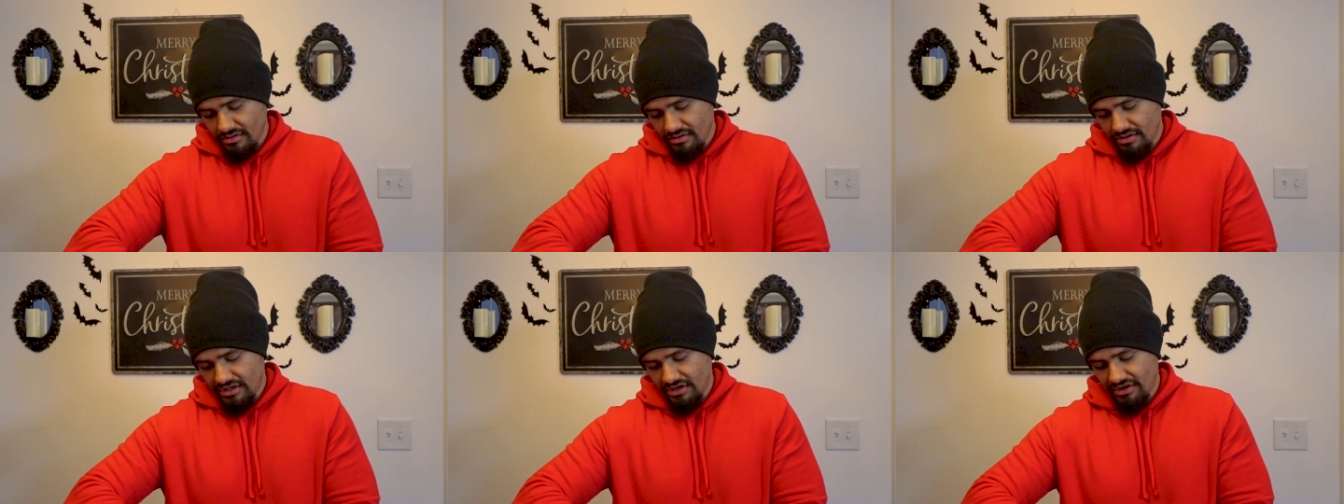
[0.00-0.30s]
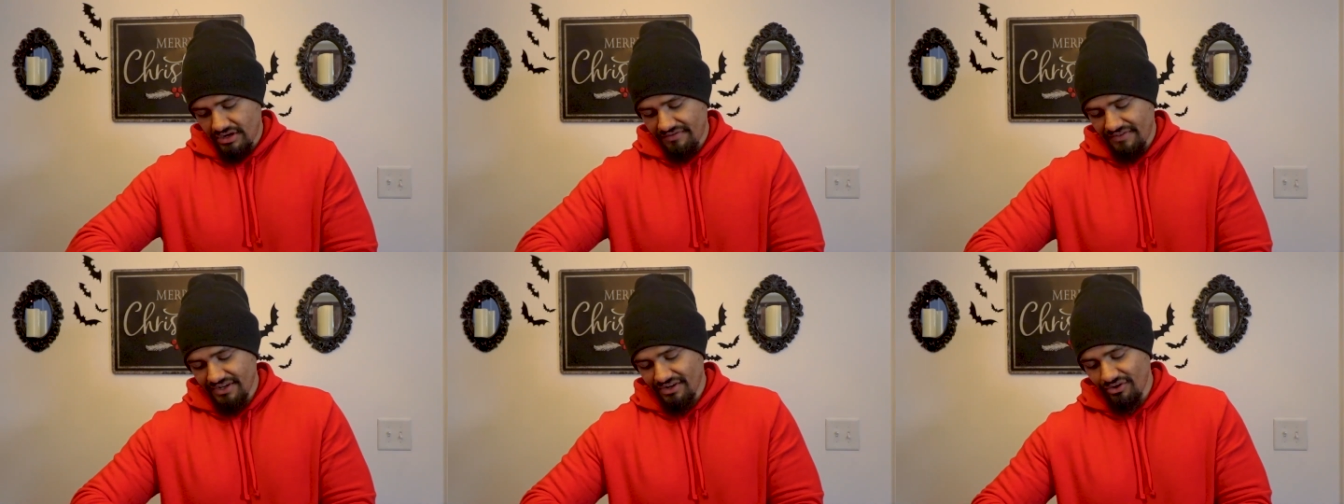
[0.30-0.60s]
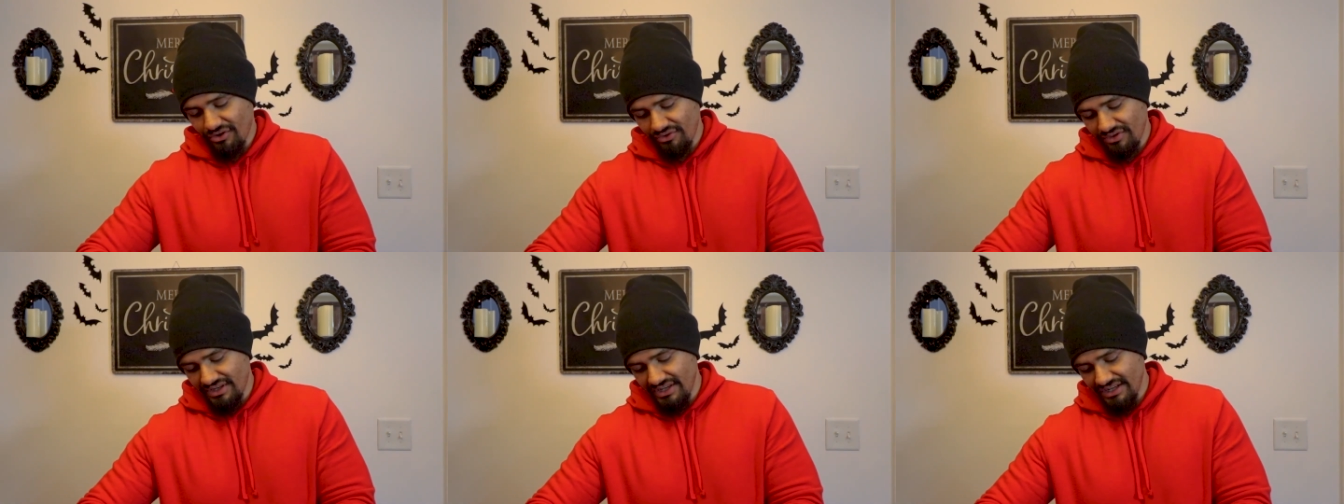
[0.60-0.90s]
I don't have to
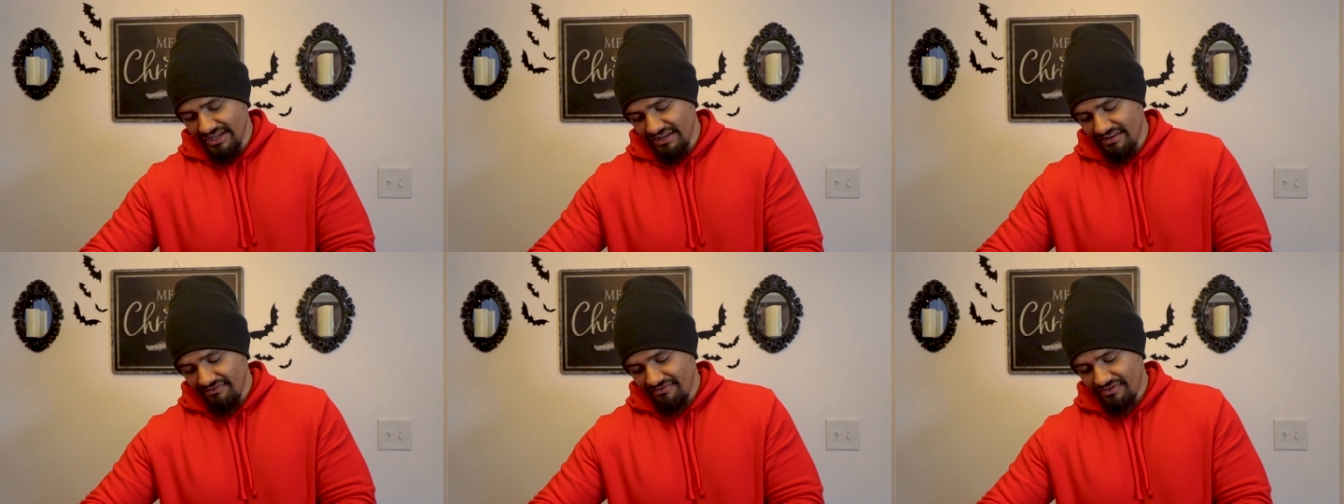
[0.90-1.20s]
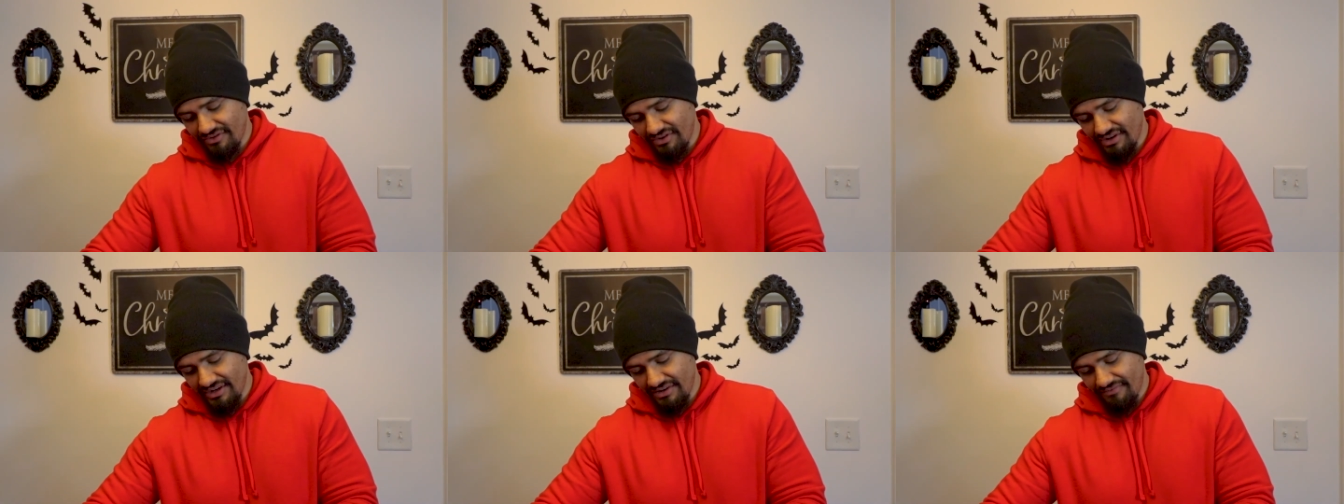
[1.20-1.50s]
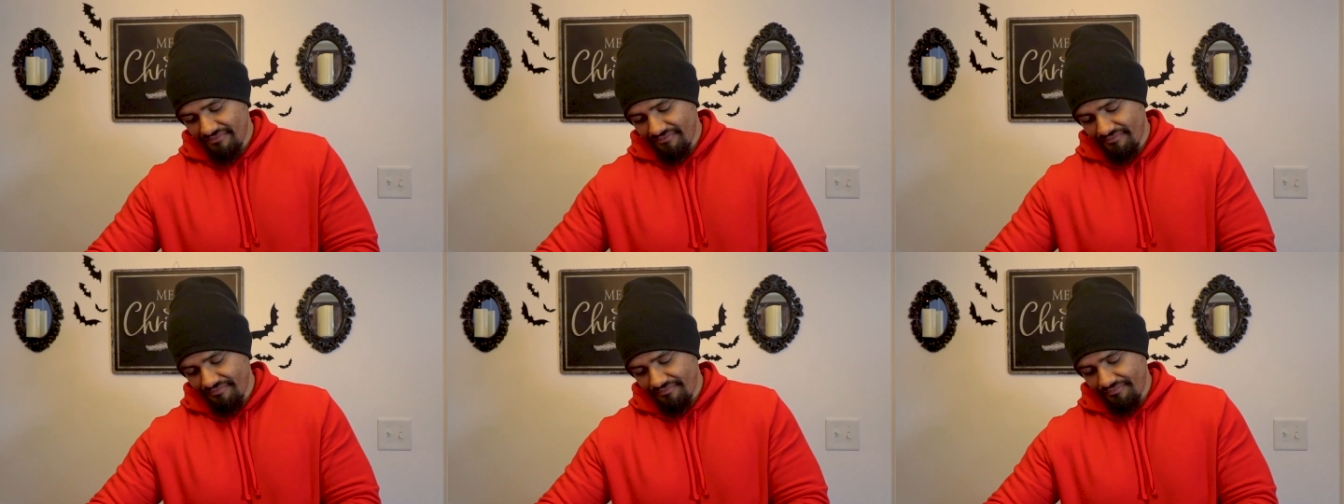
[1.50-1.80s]
go digging for it.
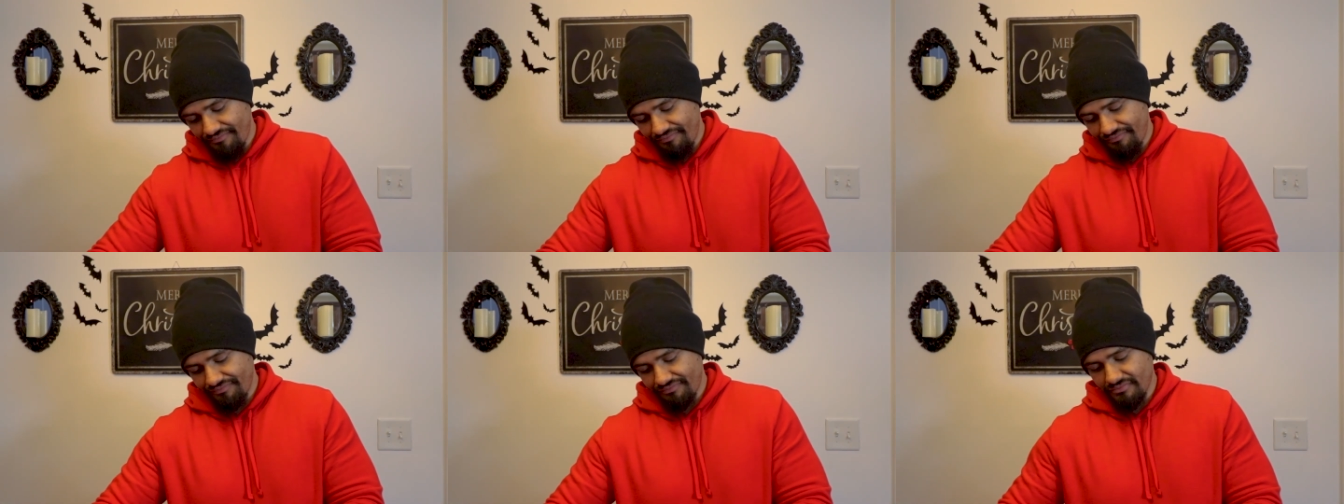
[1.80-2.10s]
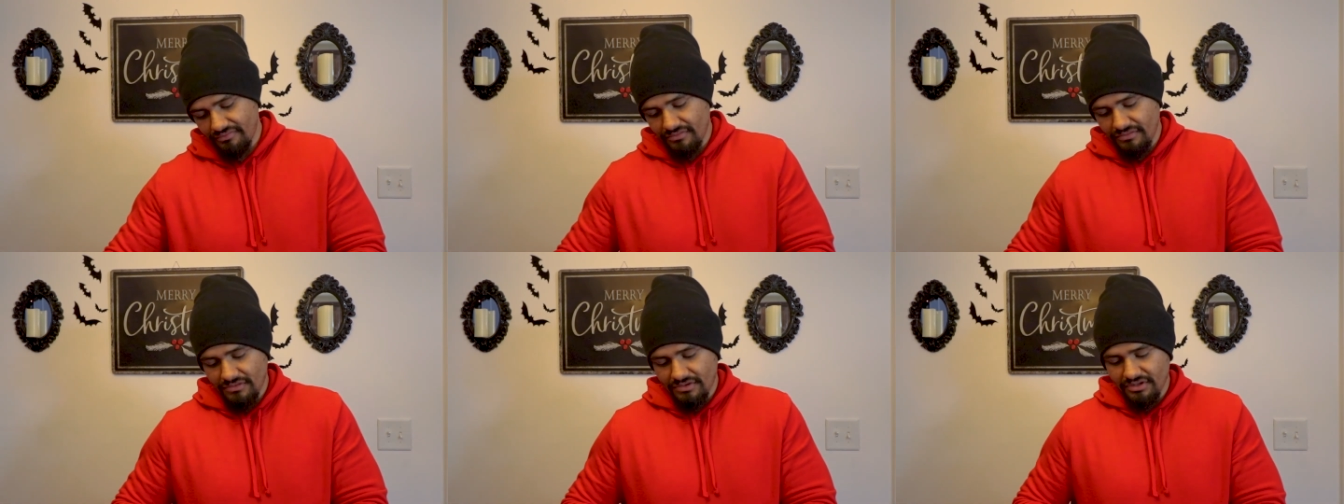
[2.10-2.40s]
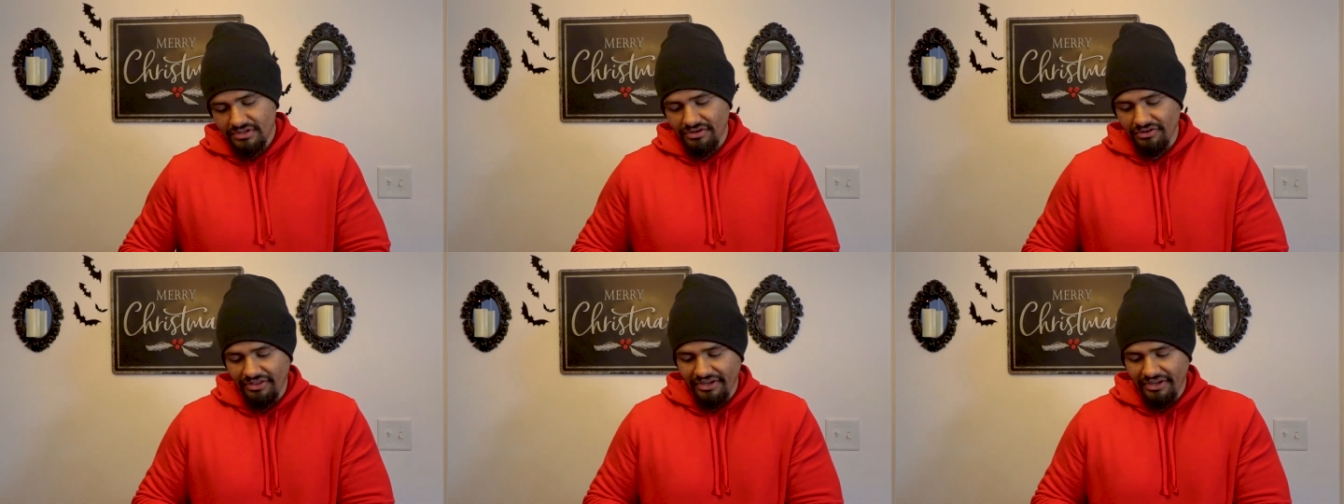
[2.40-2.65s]
So